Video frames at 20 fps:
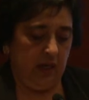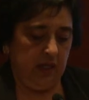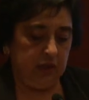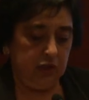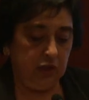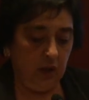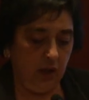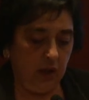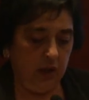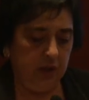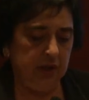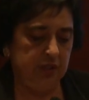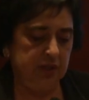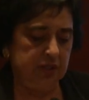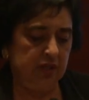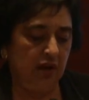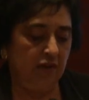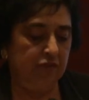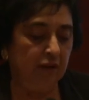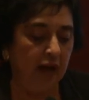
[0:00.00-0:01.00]

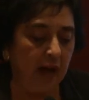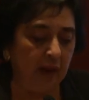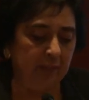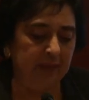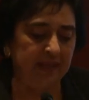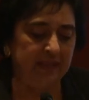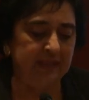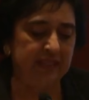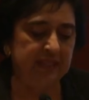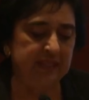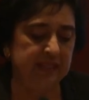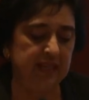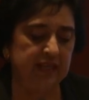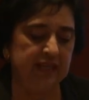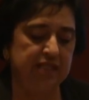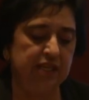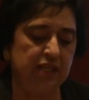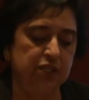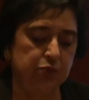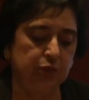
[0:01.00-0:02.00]
dollars, famine,
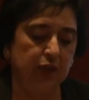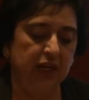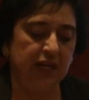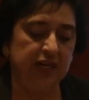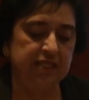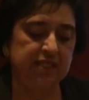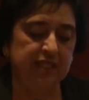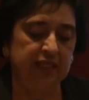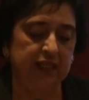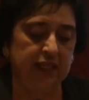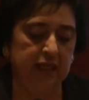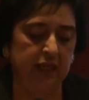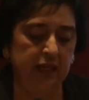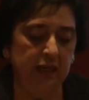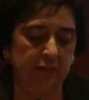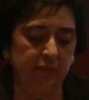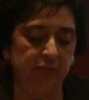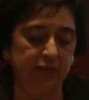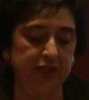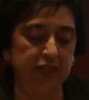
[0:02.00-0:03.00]
disease, as well as the
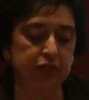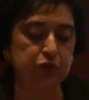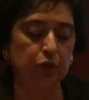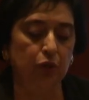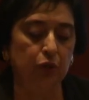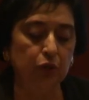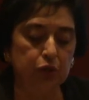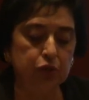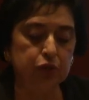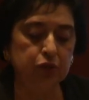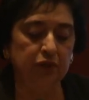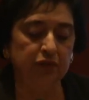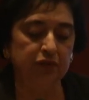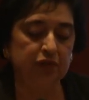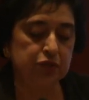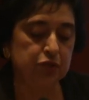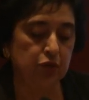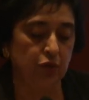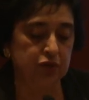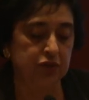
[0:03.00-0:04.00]
dissolution of
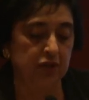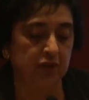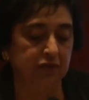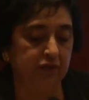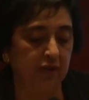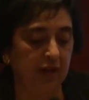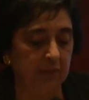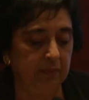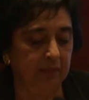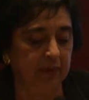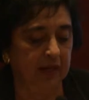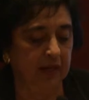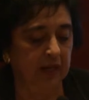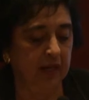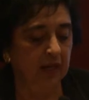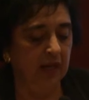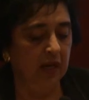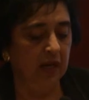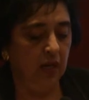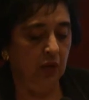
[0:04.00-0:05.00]
the social fabric
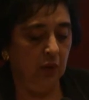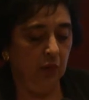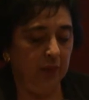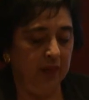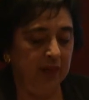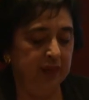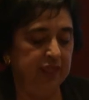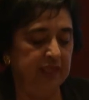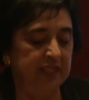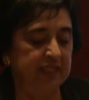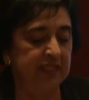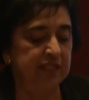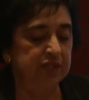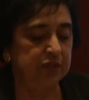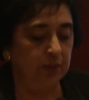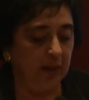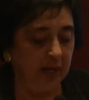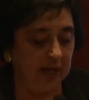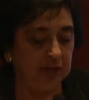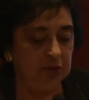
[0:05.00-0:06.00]
with the
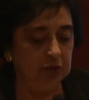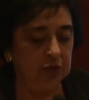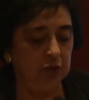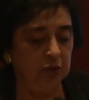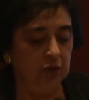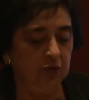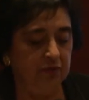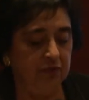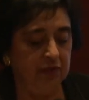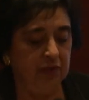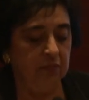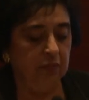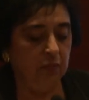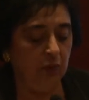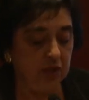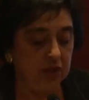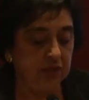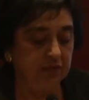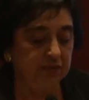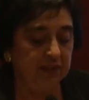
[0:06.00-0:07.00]
destruction of the
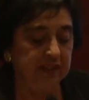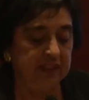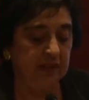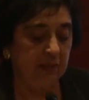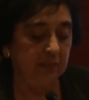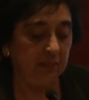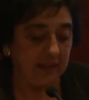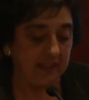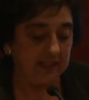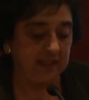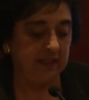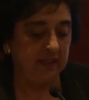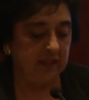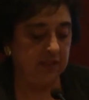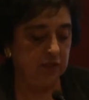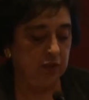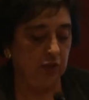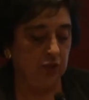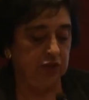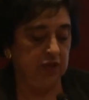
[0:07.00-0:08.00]
most fundamental
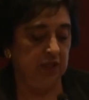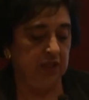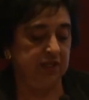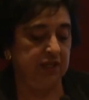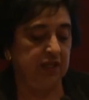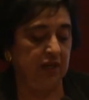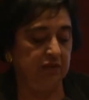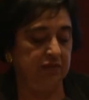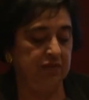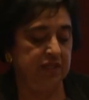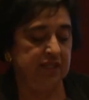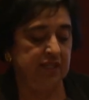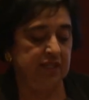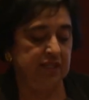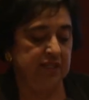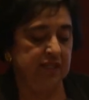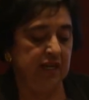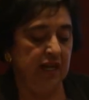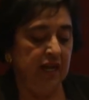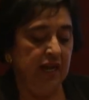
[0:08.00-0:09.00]
social
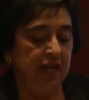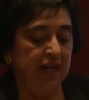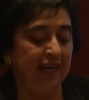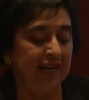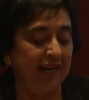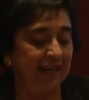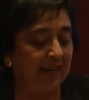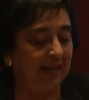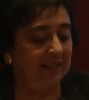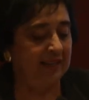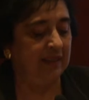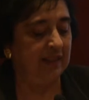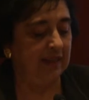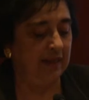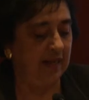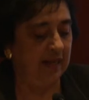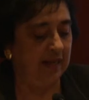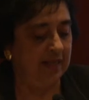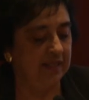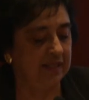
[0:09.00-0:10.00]
services
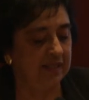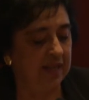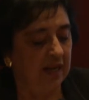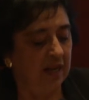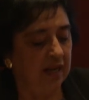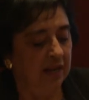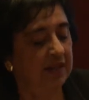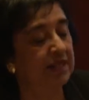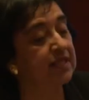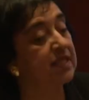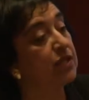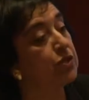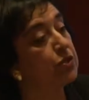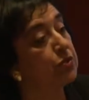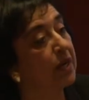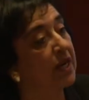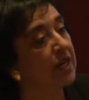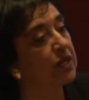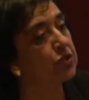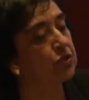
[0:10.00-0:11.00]
characterize the
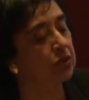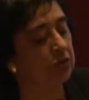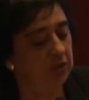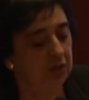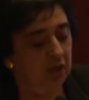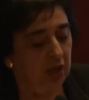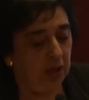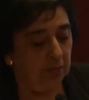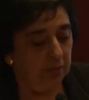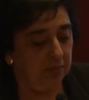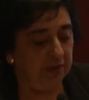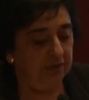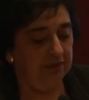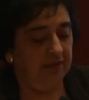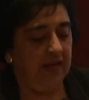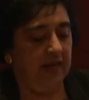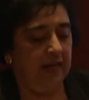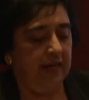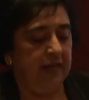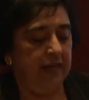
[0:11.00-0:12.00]
situation
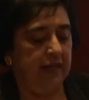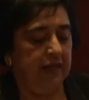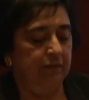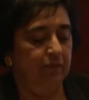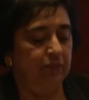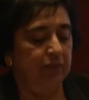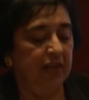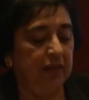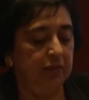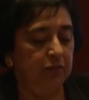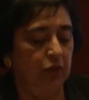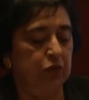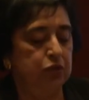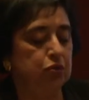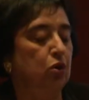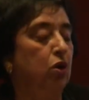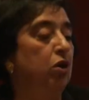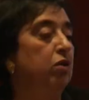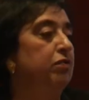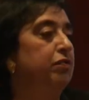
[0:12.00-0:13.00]
prevailing in
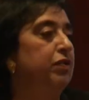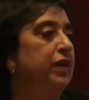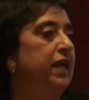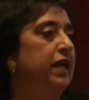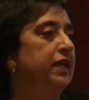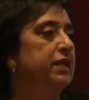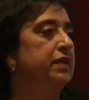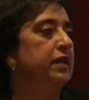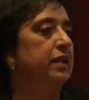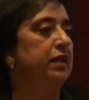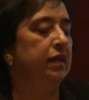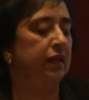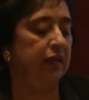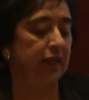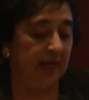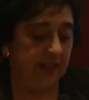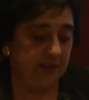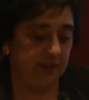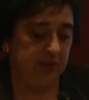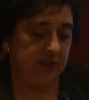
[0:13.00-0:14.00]
most conflict
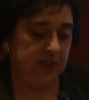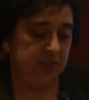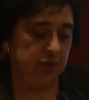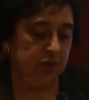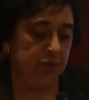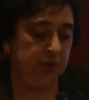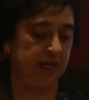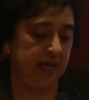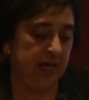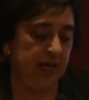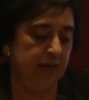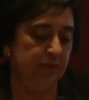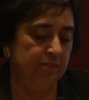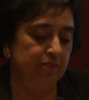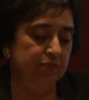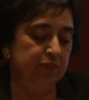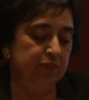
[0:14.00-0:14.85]
countries today.